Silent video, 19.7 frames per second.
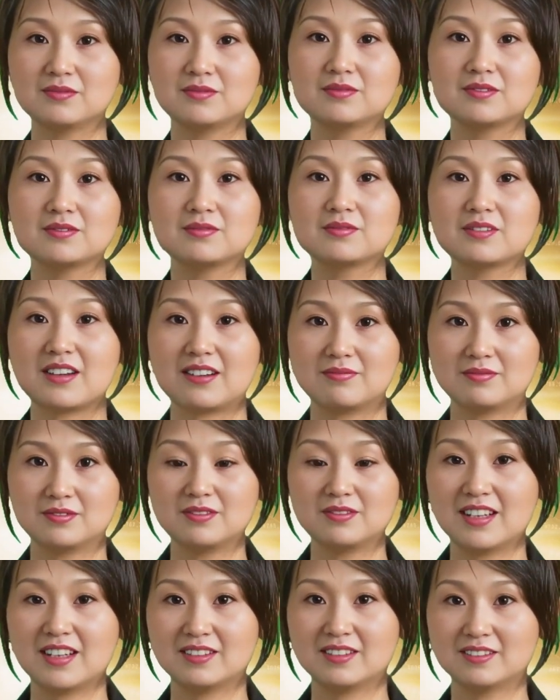Guo Jian
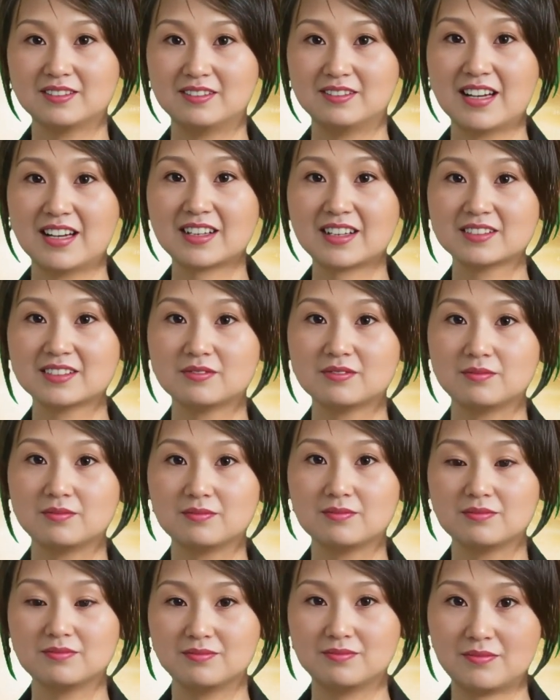met Kra while
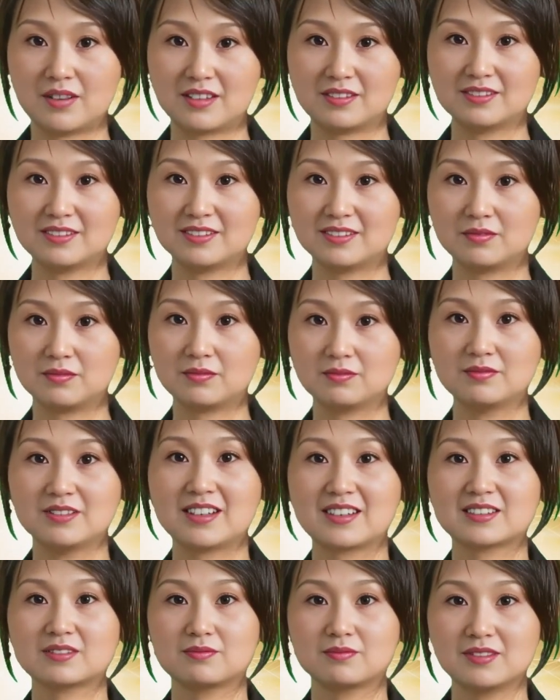doing business in
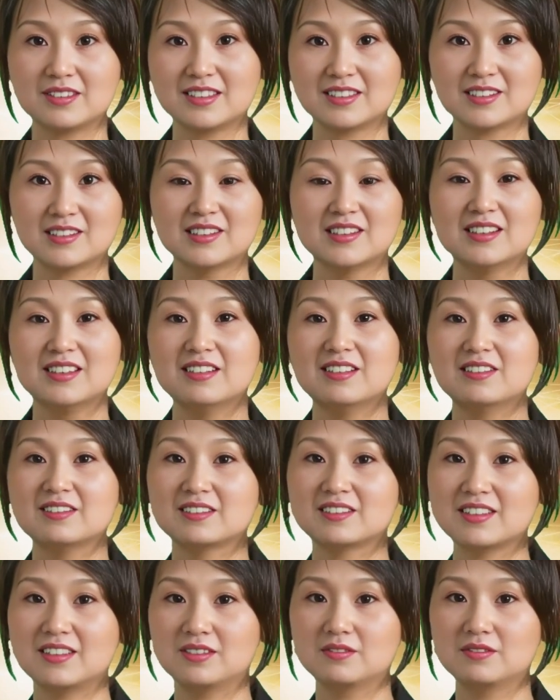Germany and became
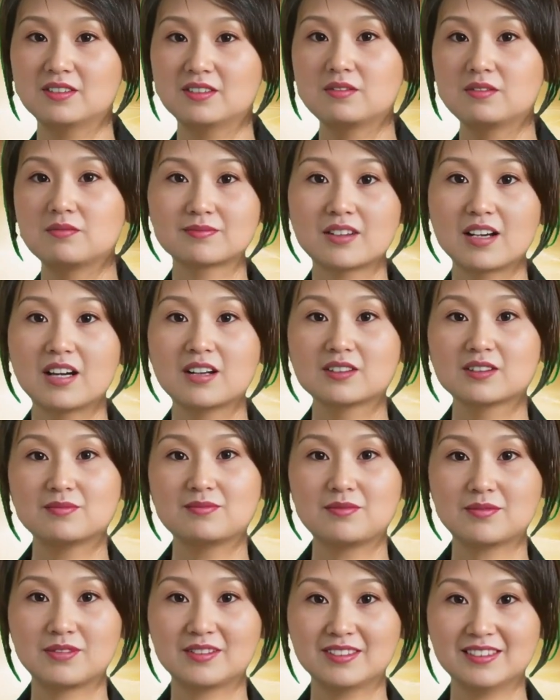his assistant in
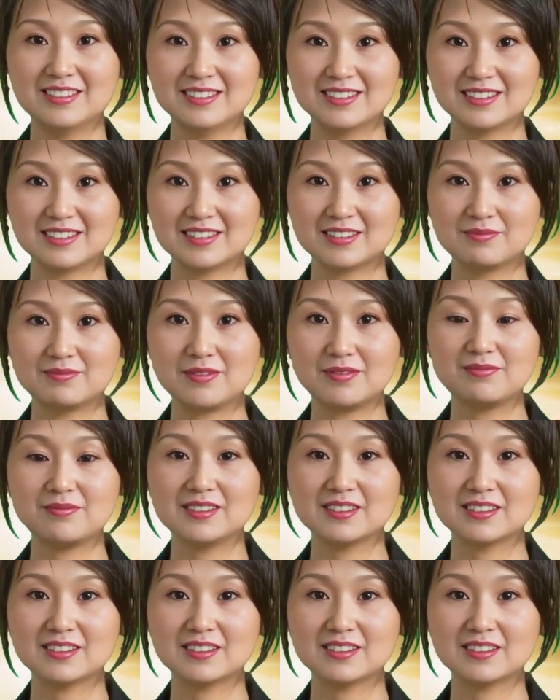2019.